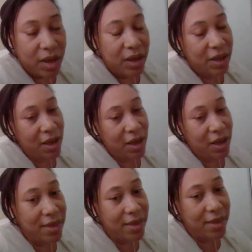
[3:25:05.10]
yeah,
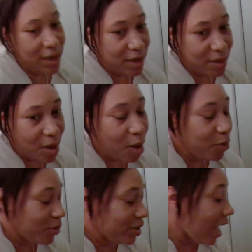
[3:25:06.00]
I did.
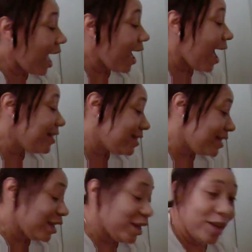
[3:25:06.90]
I
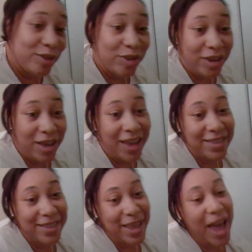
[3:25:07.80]
did.
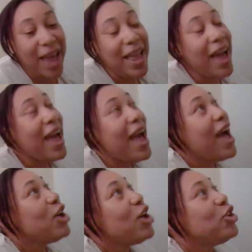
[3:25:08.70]
Yeah, I did.
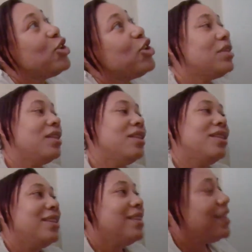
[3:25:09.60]
You
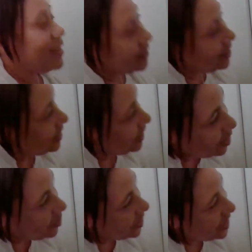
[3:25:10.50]

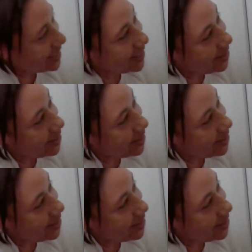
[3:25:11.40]
it was